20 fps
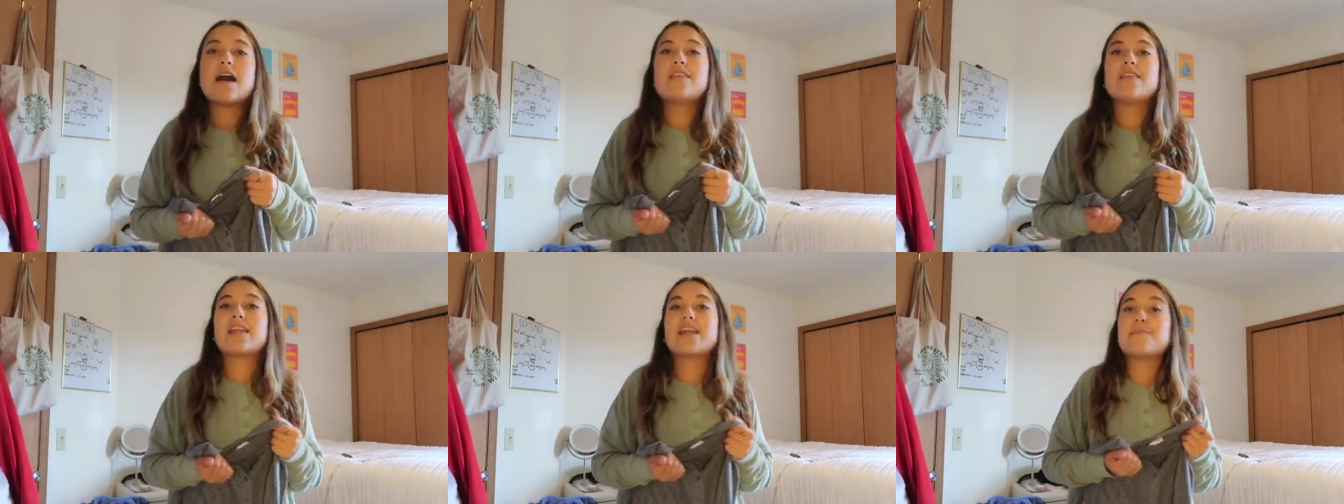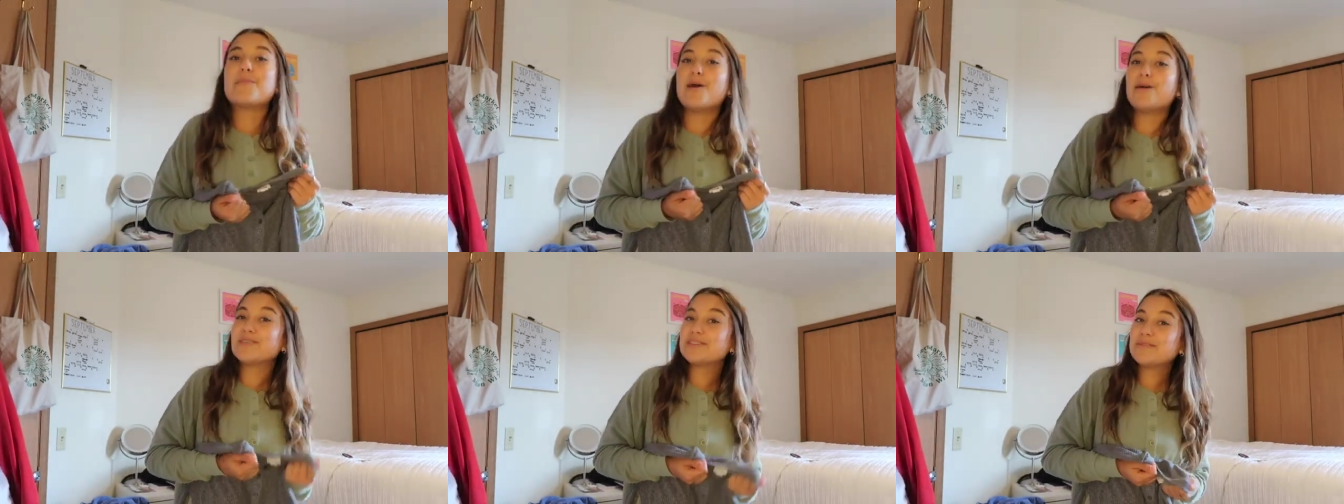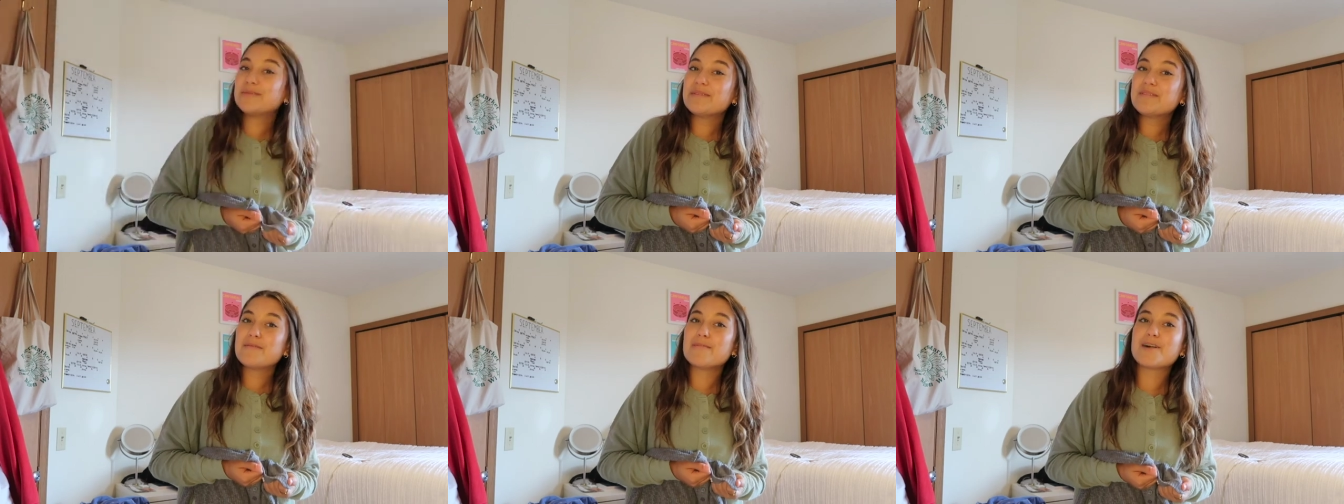And then I'm
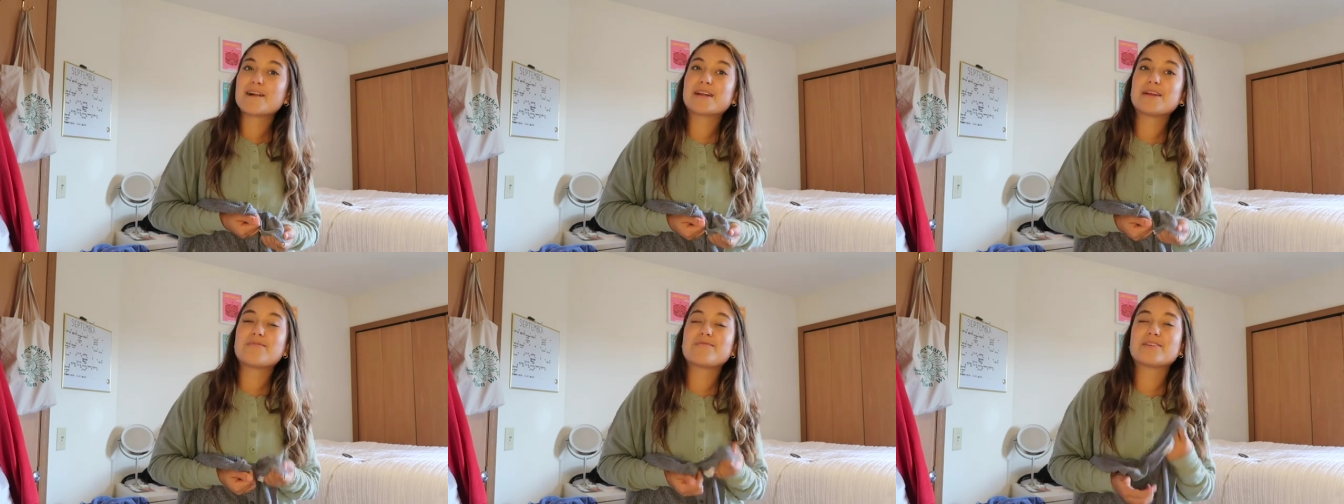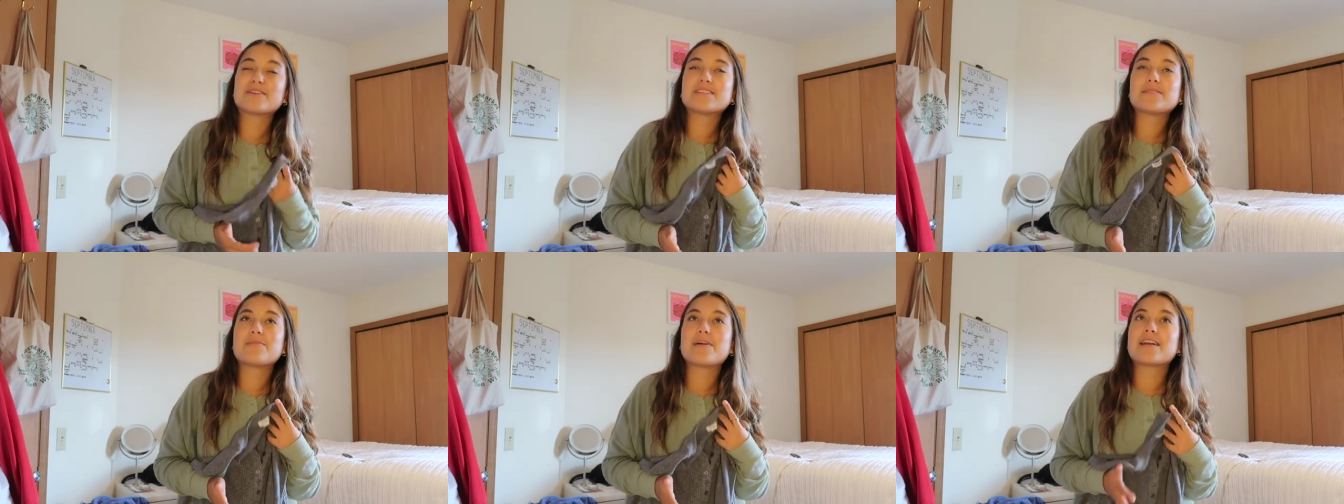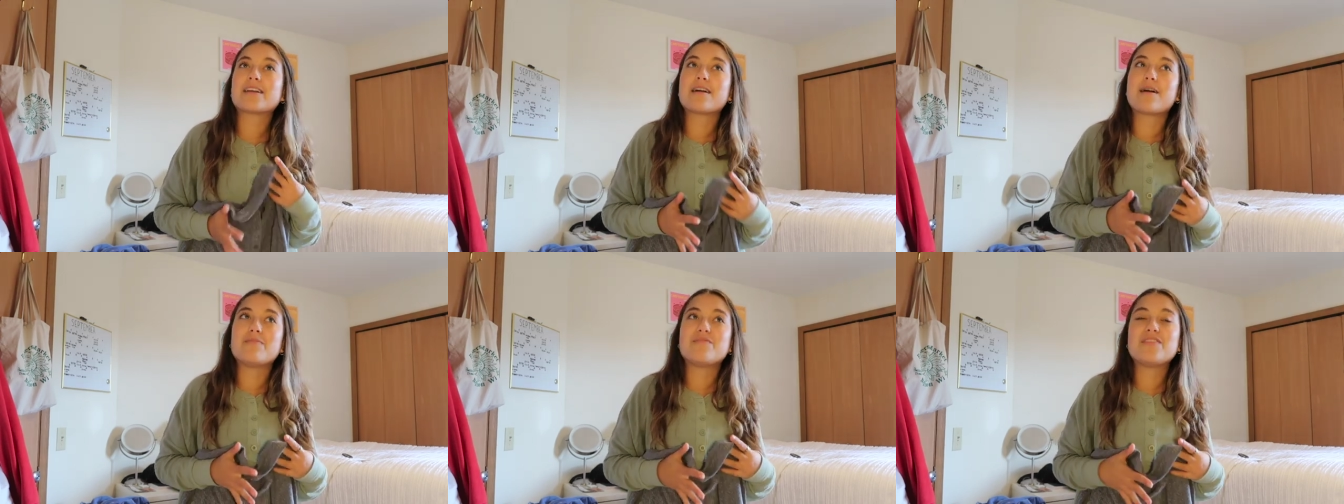also in the market for some
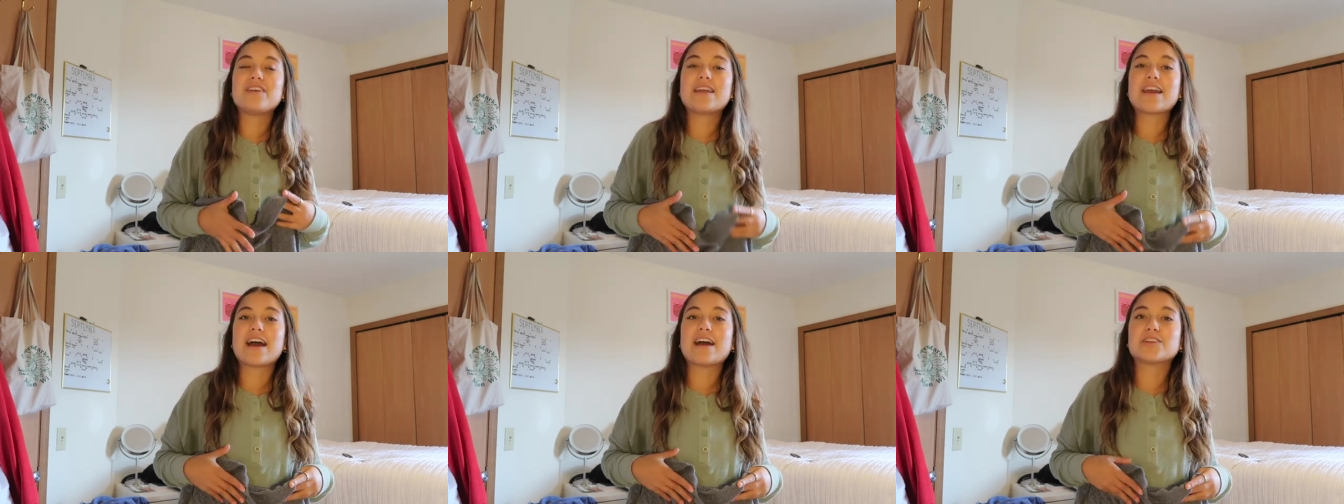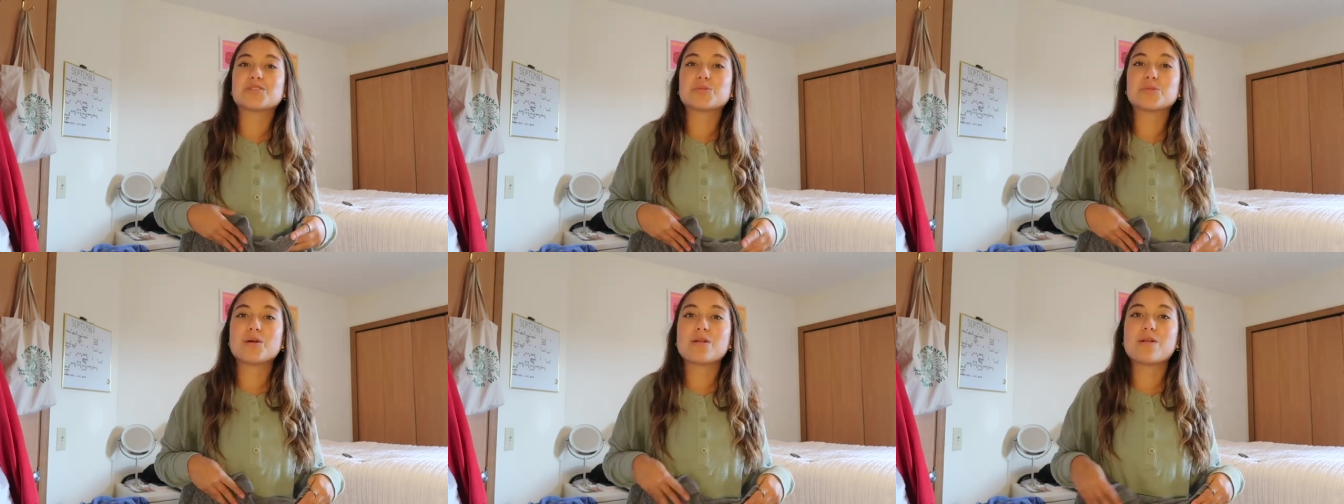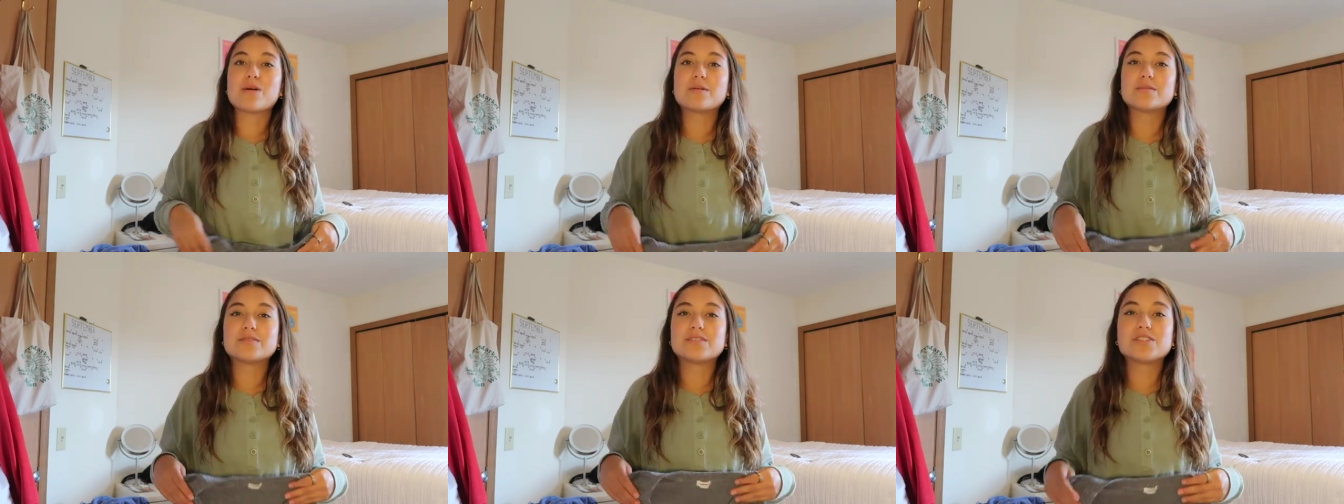like comfy casual
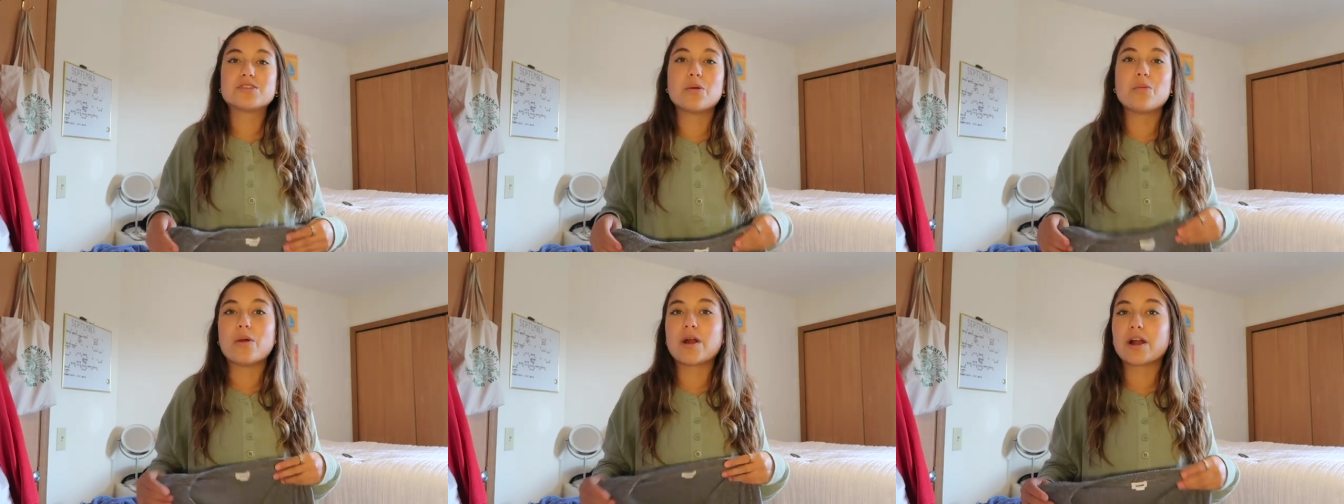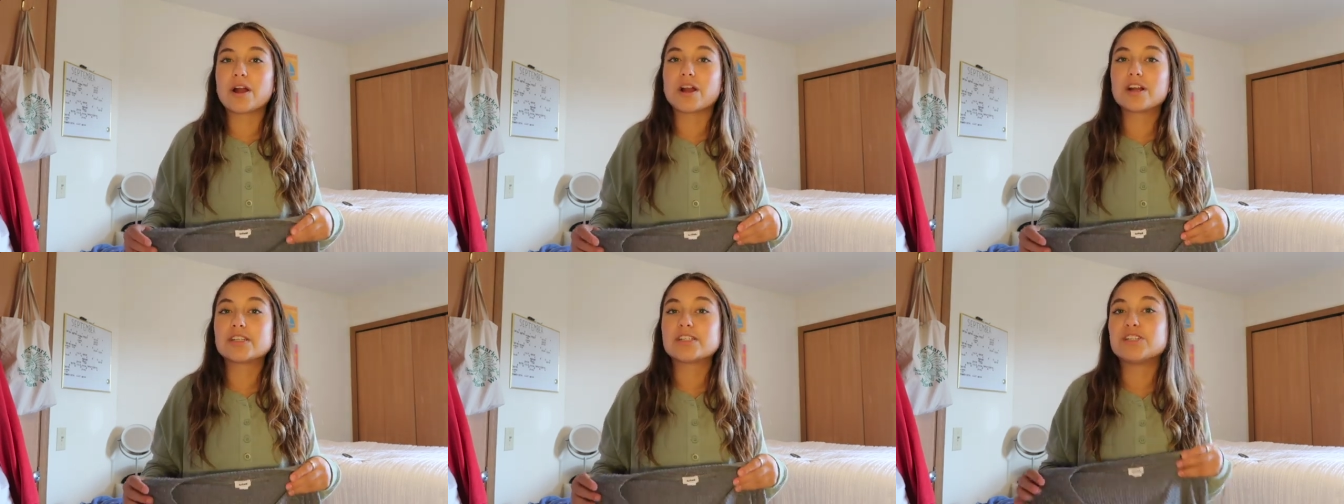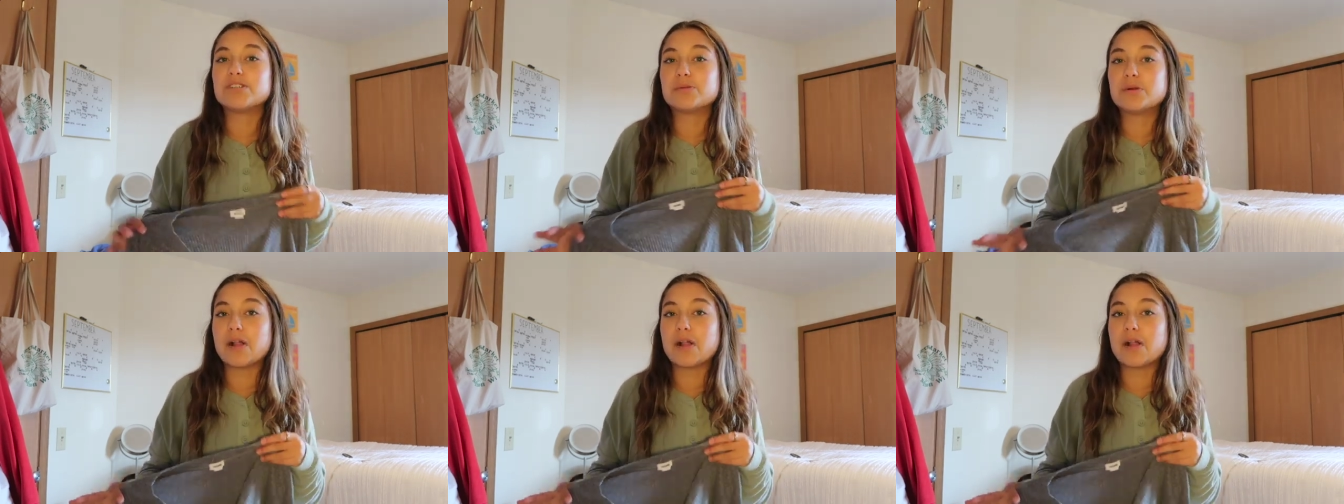clothes to wear to